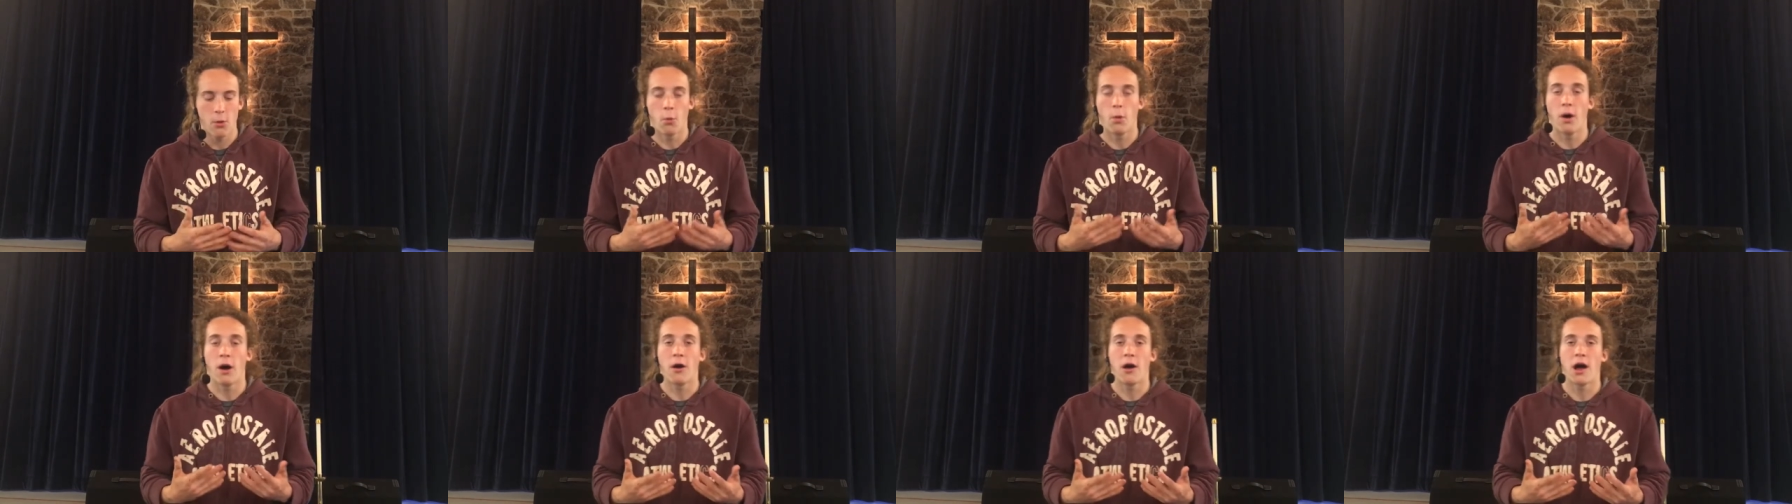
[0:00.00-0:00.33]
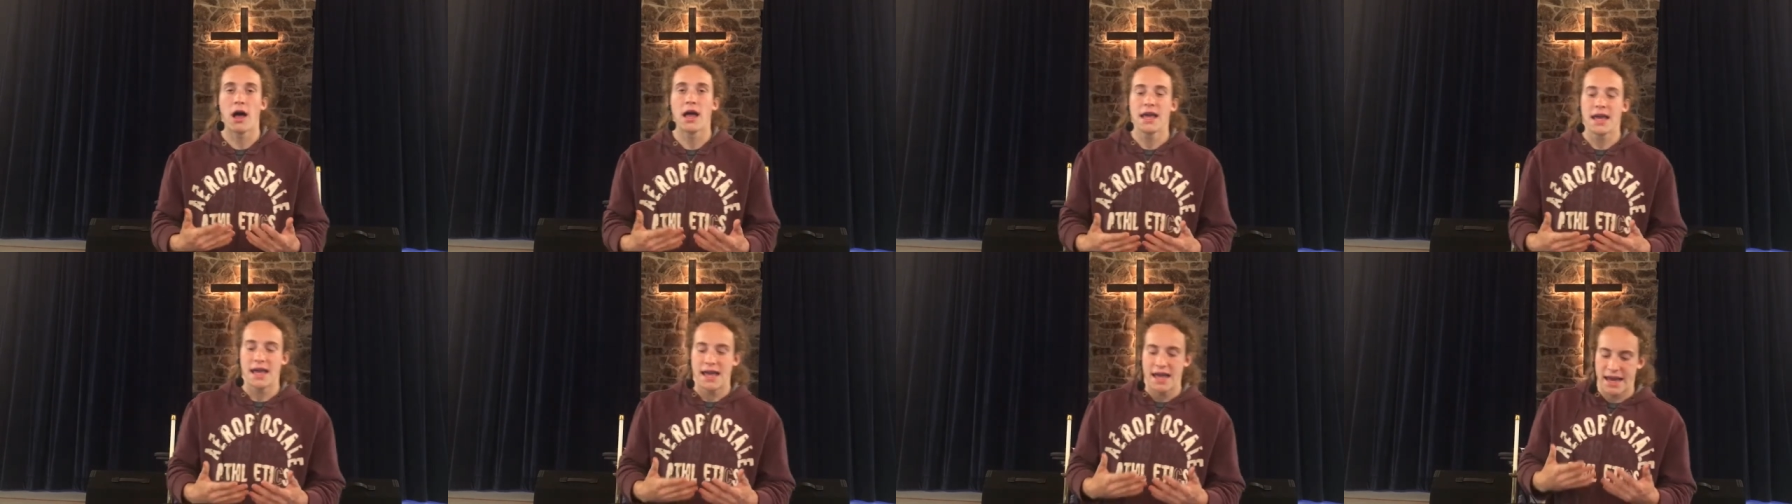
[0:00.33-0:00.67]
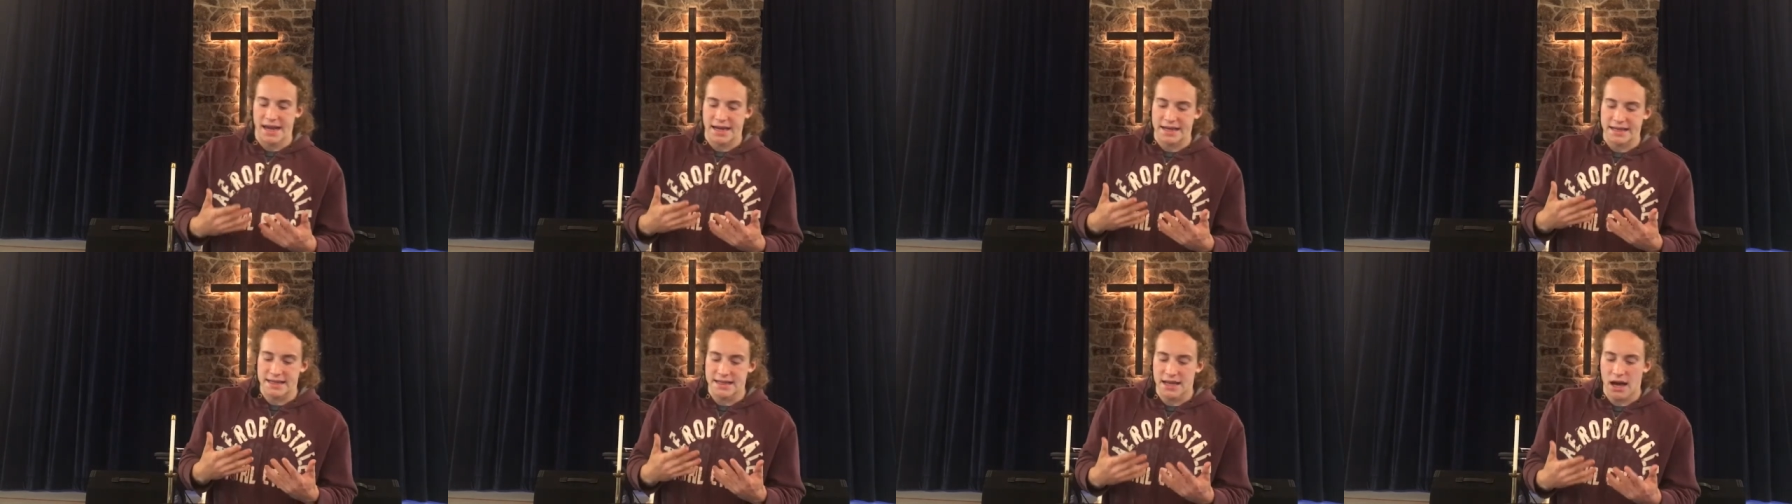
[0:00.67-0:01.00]
Well,
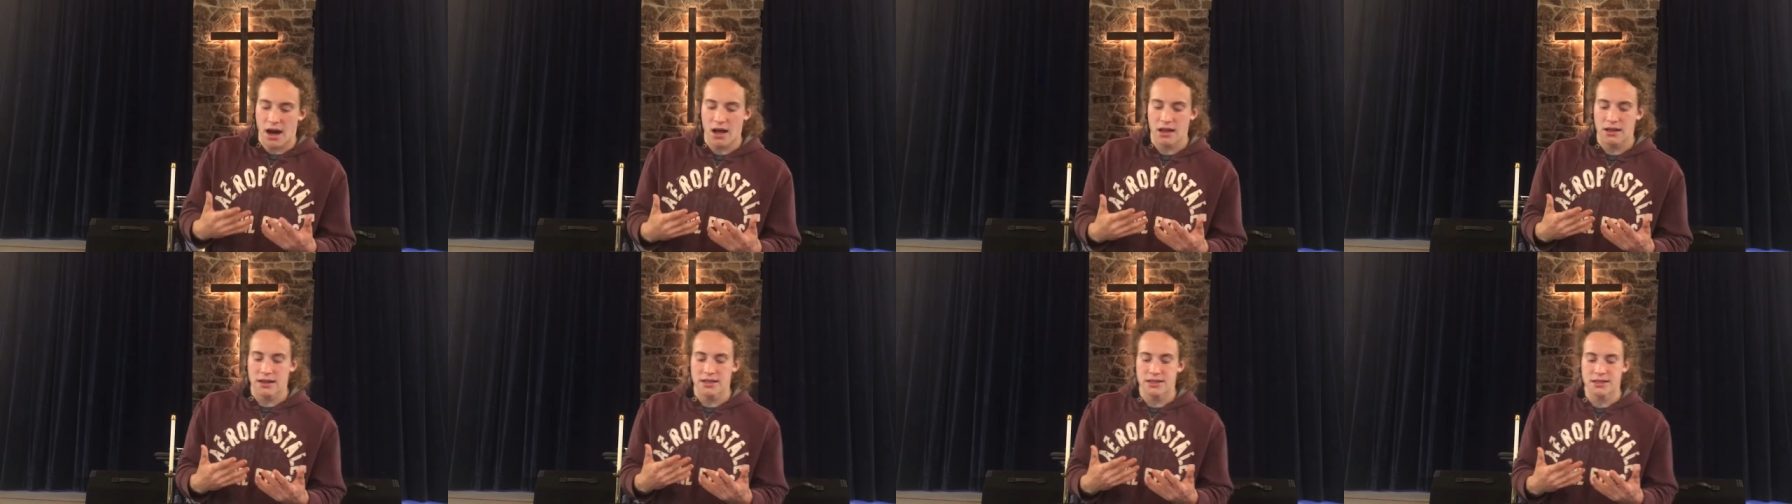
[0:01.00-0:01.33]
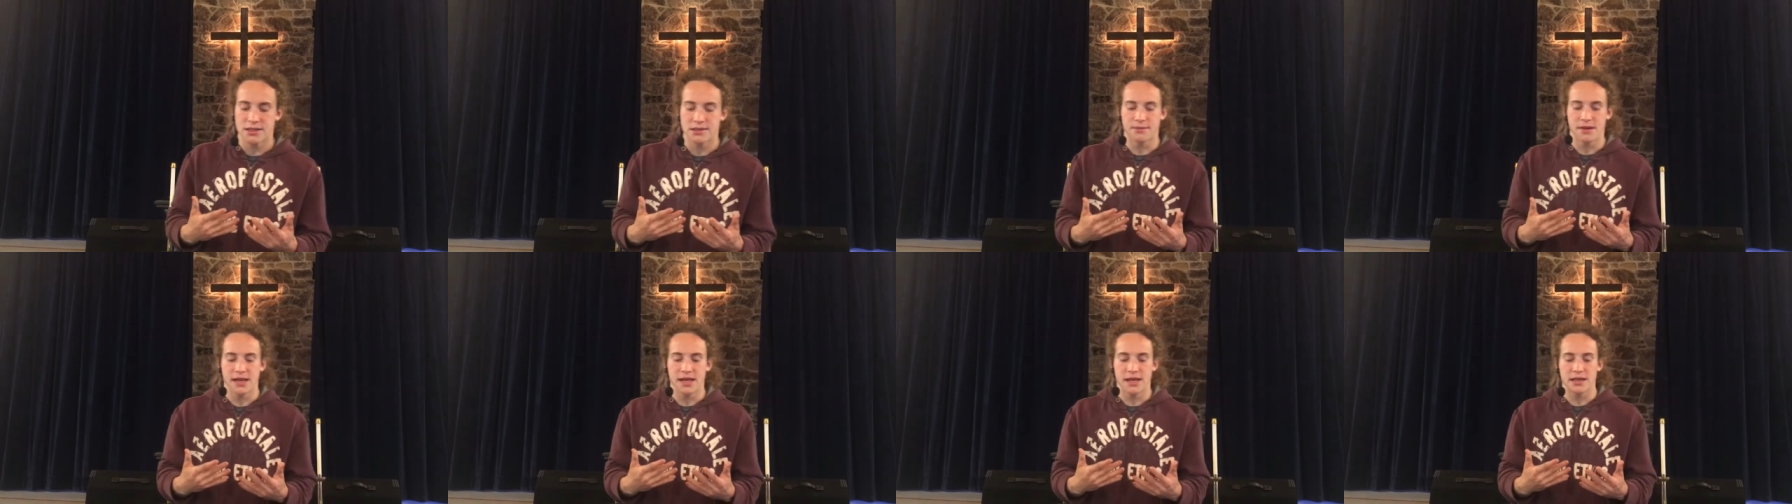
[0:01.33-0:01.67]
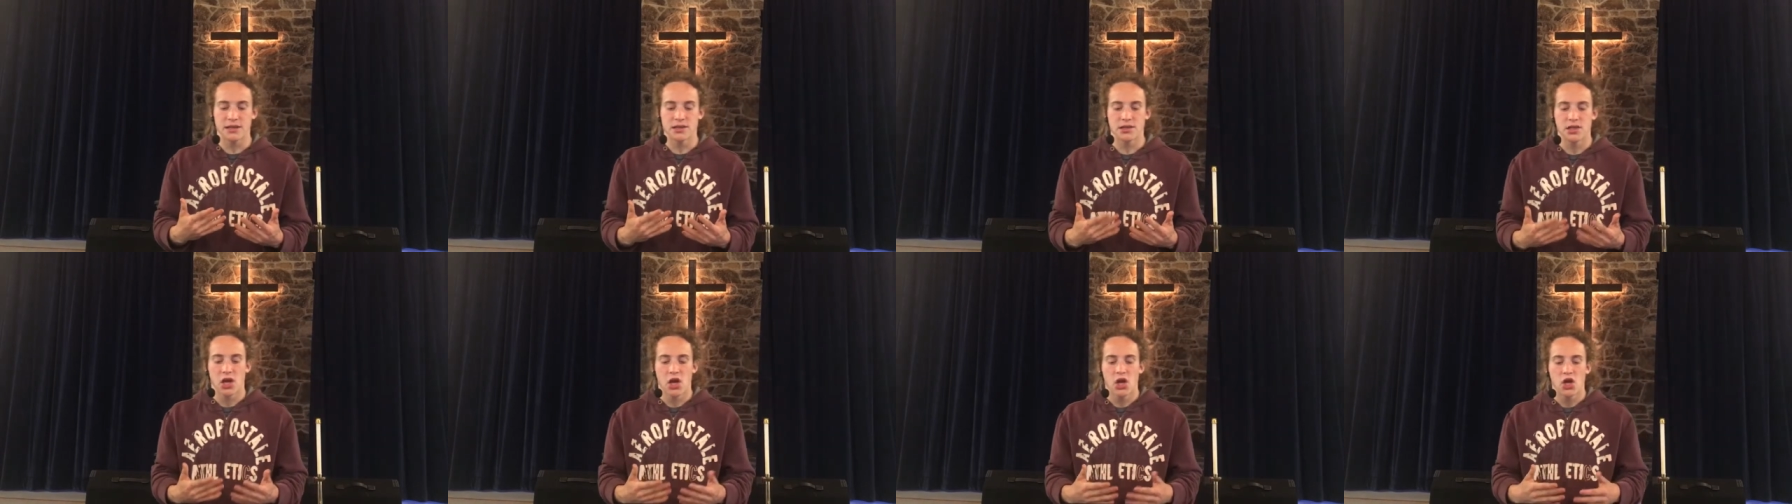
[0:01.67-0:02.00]
acknowledge
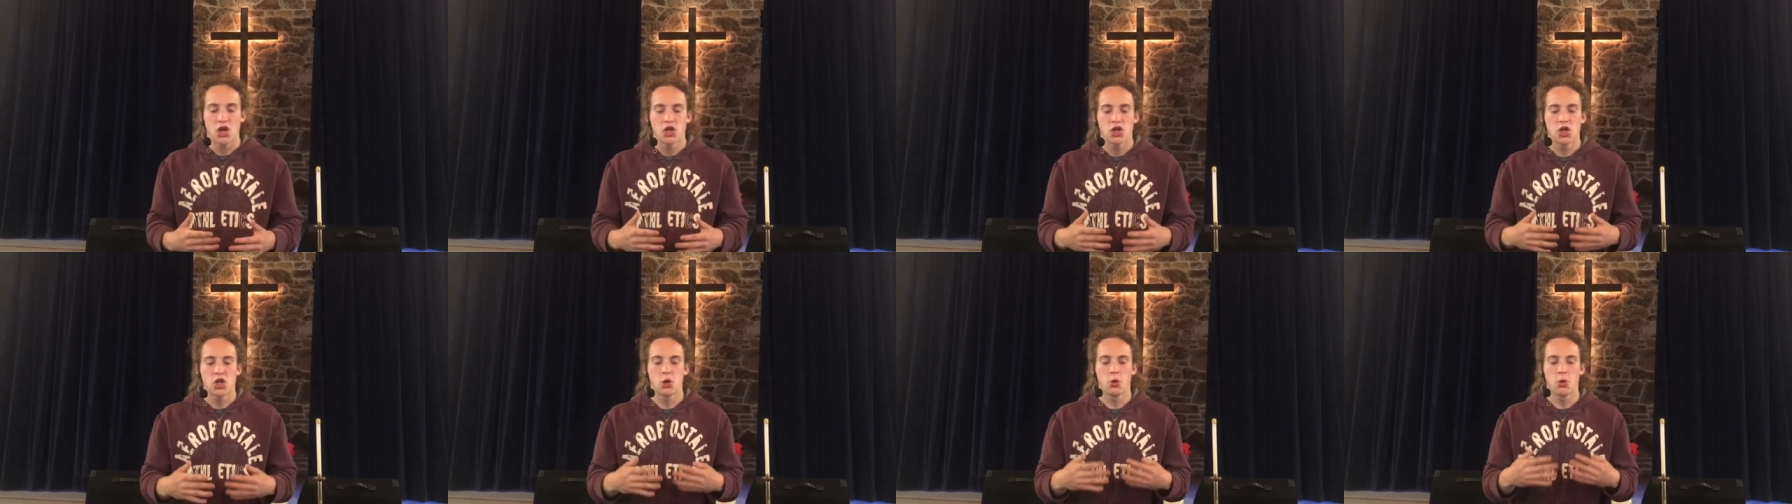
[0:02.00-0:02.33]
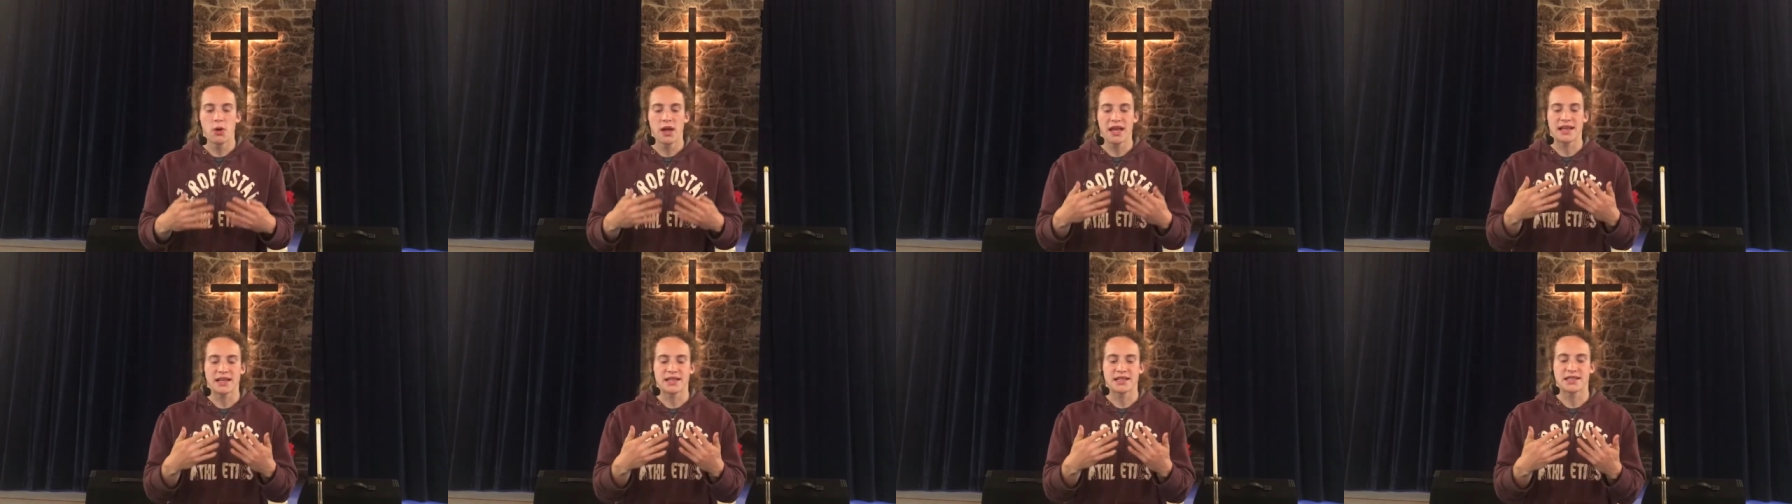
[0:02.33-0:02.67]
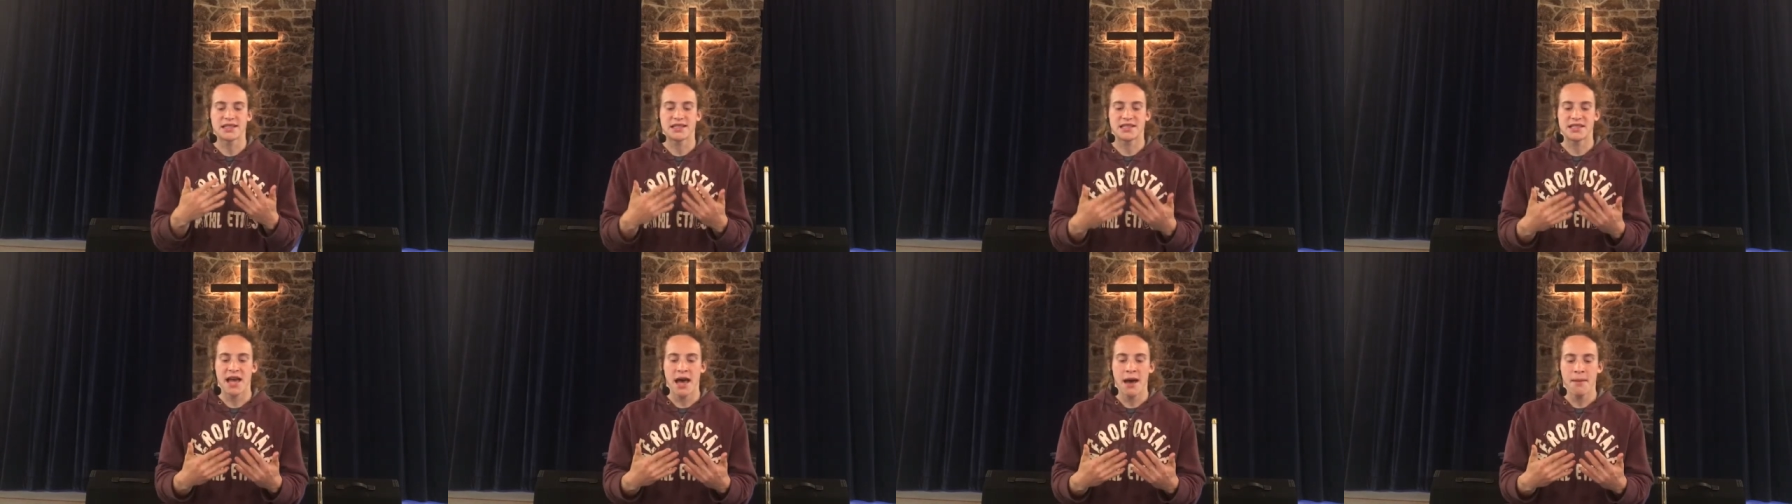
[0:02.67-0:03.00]
means to
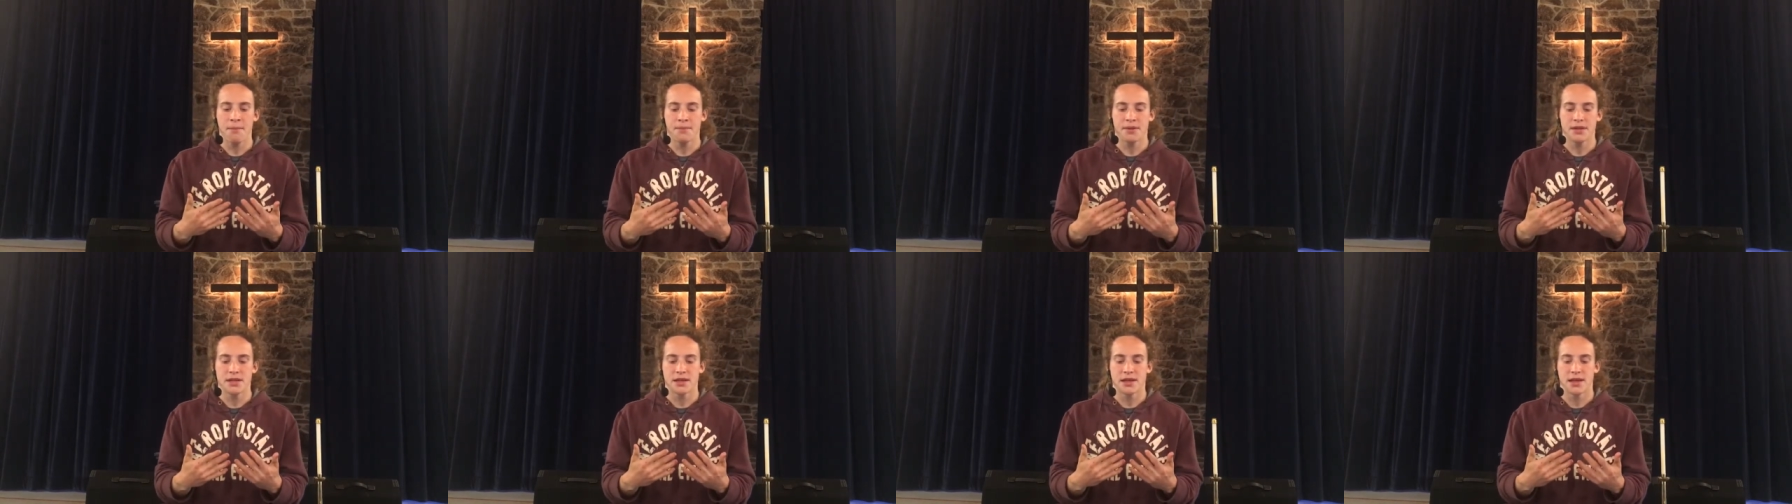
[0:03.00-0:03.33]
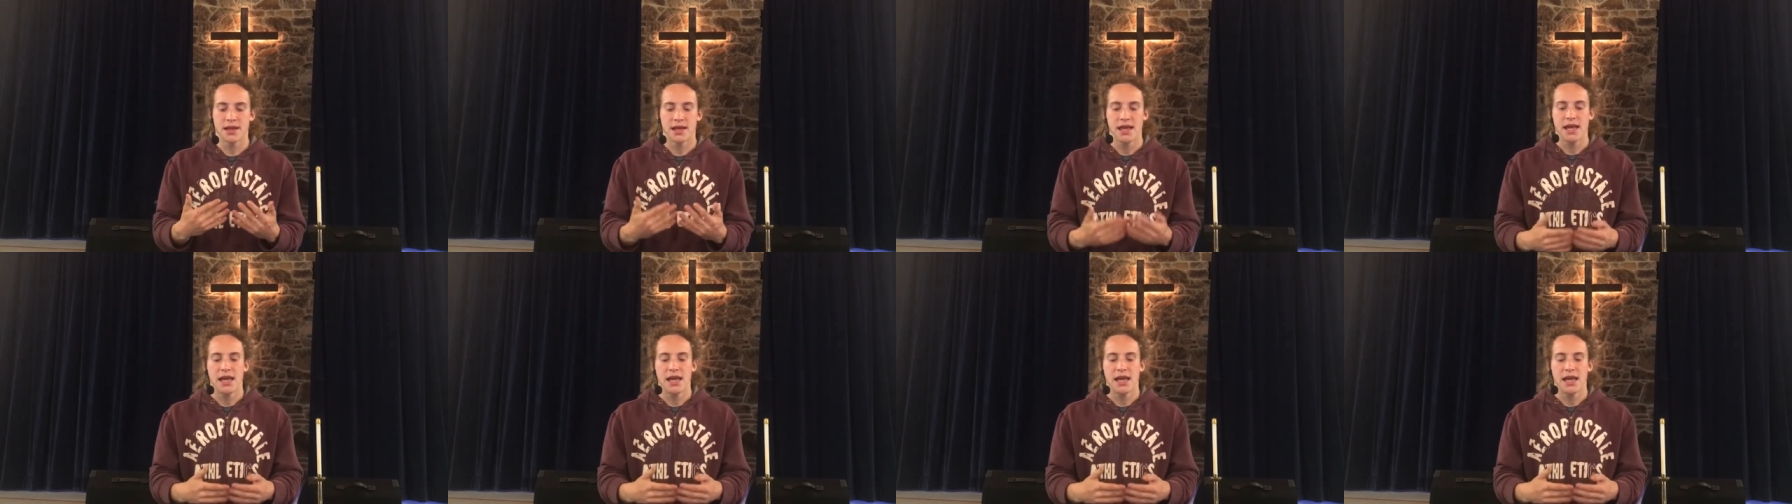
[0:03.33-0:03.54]
accept,